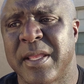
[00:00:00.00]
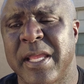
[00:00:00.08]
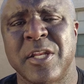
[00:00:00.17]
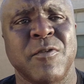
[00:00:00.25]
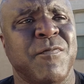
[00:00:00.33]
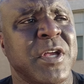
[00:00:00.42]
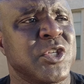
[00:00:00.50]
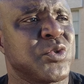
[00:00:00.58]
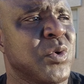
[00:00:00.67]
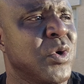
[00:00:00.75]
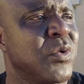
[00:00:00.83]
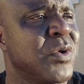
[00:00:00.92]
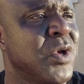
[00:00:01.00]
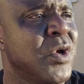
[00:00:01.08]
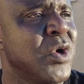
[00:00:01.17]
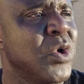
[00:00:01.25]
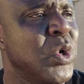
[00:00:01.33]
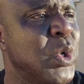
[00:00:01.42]
individual
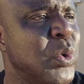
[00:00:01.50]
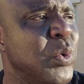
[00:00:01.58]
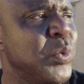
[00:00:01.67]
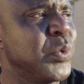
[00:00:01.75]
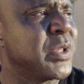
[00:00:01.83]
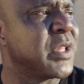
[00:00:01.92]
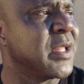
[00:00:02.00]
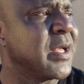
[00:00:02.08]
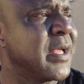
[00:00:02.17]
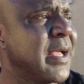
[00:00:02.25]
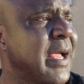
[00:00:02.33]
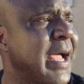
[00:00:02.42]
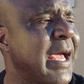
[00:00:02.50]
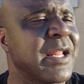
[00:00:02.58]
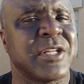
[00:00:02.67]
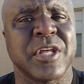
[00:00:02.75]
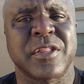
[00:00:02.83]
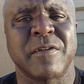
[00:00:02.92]
who's at a
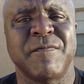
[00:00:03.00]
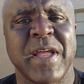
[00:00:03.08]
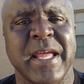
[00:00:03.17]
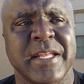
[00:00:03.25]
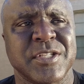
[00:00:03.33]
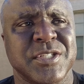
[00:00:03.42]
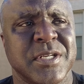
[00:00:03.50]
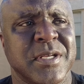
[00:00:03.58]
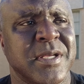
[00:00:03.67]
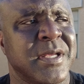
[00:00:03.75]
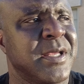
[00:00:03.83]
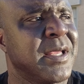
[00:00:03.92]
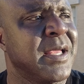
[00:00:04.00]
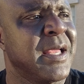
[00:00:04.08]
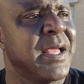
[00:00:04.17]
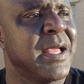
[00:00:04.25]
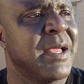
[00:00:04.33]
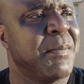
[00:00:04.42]
disadvantage
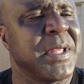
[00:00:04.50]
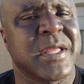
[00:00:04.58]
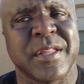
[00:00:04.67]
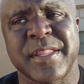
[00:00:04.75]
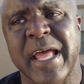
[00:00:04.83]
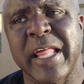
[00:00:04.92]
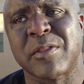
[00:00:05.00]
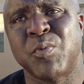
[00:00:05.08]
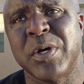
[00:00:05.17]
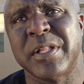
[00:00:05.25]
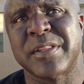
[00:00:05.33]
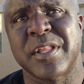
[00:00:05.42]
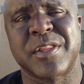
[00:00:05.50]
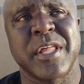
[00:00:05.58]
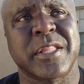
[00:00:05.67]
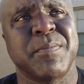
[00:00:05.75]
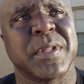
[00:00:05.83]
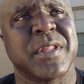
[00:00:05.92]
because that's what the
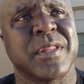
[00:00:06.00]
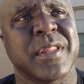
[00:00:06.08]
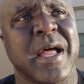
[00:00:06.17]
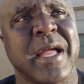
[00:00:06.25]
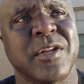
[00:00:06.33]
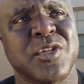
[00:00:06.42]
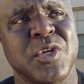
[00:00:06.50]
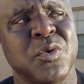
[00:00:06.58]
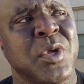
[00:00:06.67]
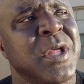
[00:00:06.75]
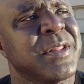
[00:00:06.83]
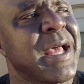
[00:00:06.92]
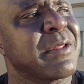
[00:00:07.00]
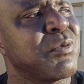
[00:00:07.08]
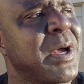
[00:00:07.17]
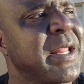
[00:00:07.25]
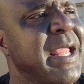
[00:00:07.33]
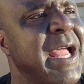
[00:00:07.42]
system is designed to do. That's
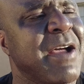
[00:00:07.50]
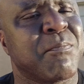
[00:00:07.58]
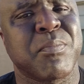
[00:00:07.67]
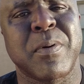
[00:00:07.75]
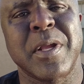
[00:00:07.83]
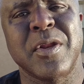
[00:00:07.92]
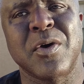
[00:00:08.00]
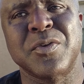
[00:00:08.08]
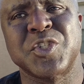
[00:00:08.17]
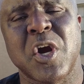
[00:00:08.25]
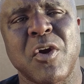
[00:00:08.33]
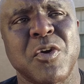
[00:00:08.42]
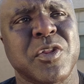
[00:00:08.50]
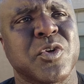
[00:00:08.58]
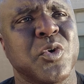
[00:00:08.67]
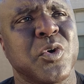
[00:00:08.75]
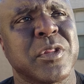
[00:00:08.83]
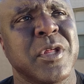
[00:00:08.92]
why they have you know charter
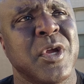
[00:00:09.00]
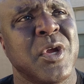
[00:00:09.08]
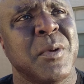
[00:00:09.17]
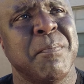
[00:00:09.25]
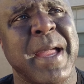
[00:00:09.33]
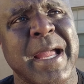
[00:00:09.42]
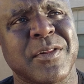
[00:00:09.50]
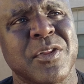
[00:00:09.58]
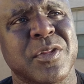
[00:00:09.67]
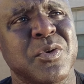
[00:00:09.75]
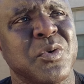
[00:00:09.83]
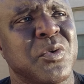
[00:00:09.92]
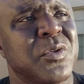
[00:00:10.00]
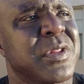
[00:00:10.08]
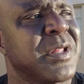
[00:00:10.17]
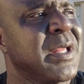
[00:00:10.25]
schools, magnet schools,